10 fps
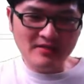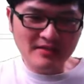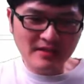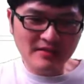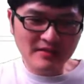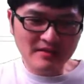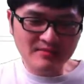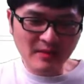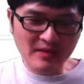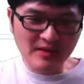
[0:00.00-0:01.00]
I haven't
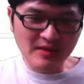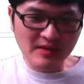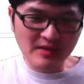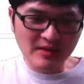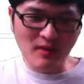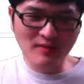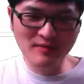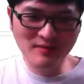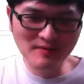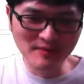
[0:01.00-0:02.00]
seen this, but you
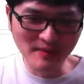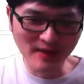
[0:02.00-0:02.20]
will.